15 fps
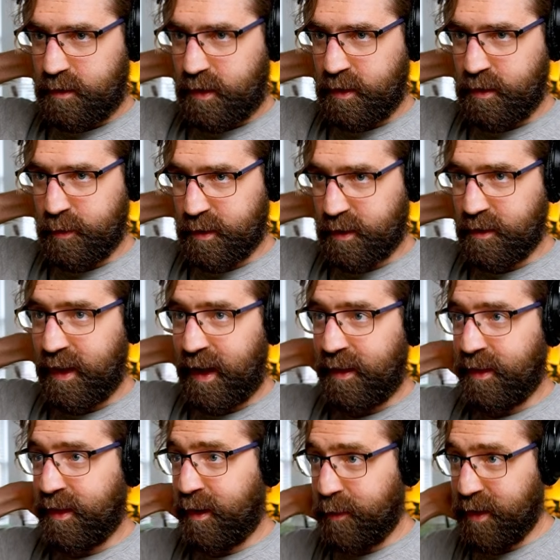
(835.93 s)
and you must go
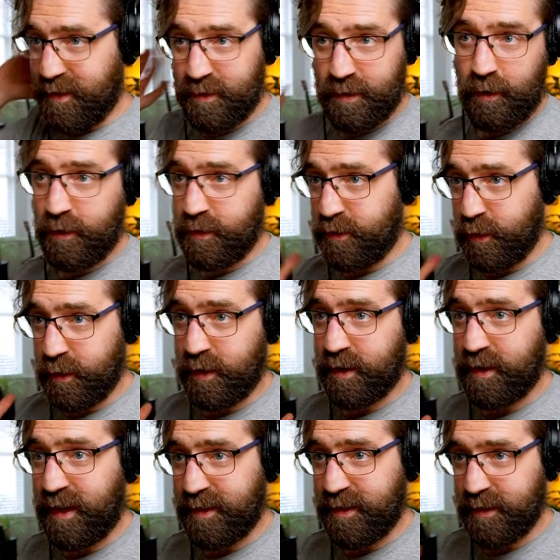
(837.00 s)
down, and that means those 2 are
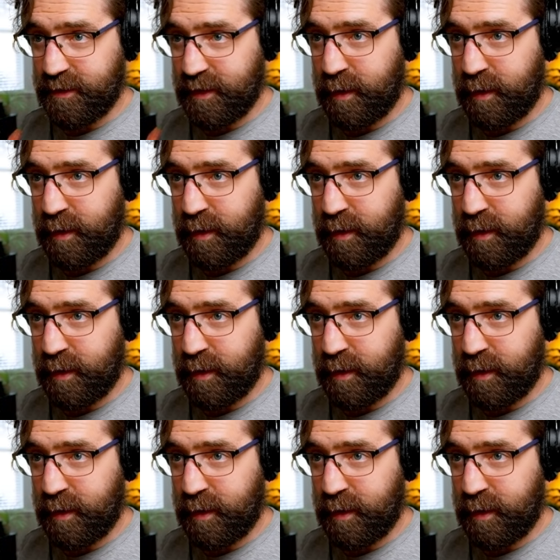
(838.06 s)
not connecting,